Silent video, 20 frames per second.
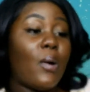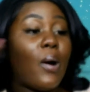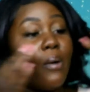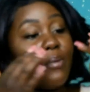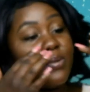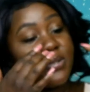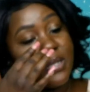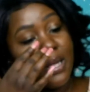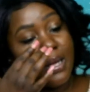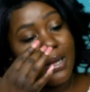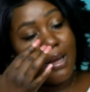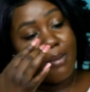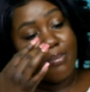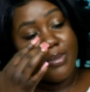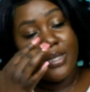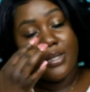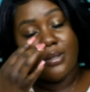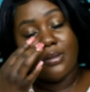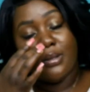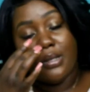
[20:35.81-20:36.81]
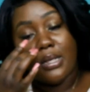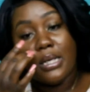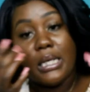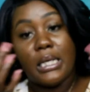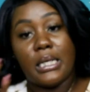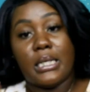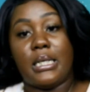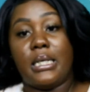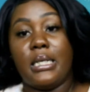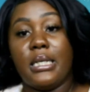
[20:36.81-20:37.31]
I was like, I mean,
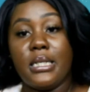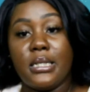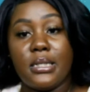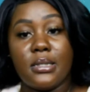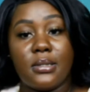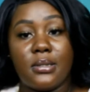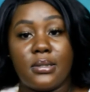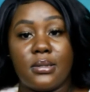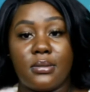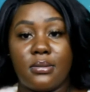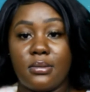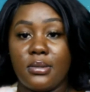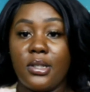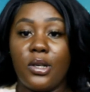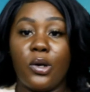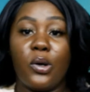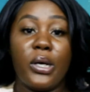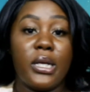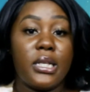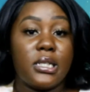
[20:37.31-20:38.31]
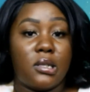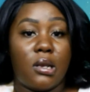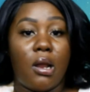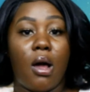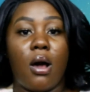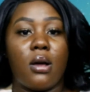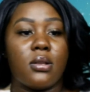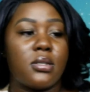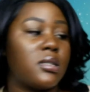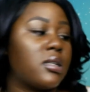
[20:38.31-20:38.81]
he's, you know, he's
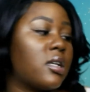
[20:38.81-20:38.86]
lost.